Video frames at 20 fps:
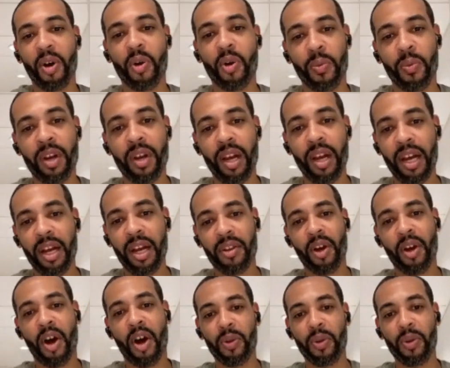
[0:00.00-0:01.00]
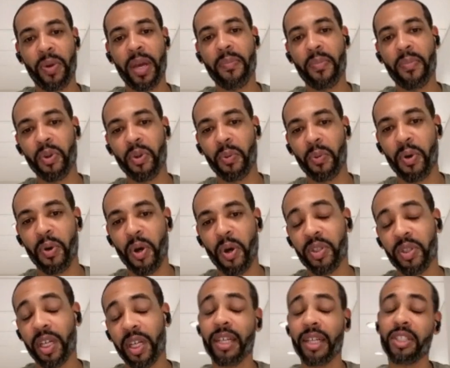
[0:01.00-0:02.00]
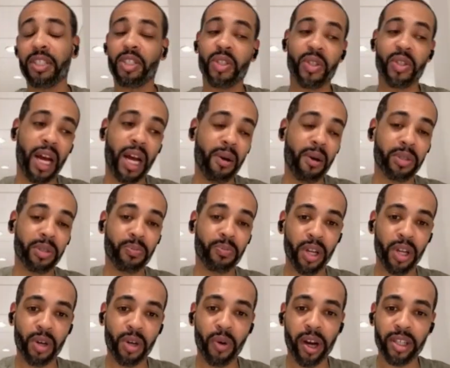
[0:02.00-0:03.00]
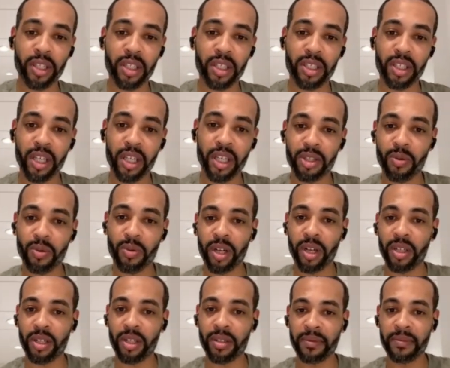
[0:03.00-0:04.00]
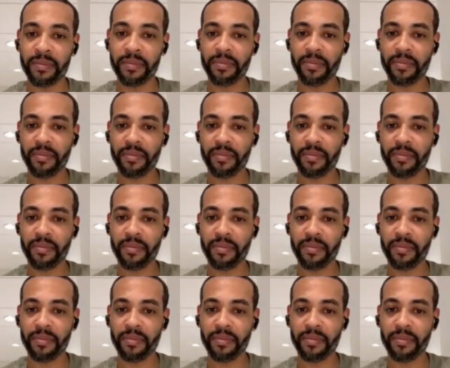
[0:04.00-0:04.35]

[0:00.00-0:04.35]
all the people in the protest. So that was pretty crazy to see as well.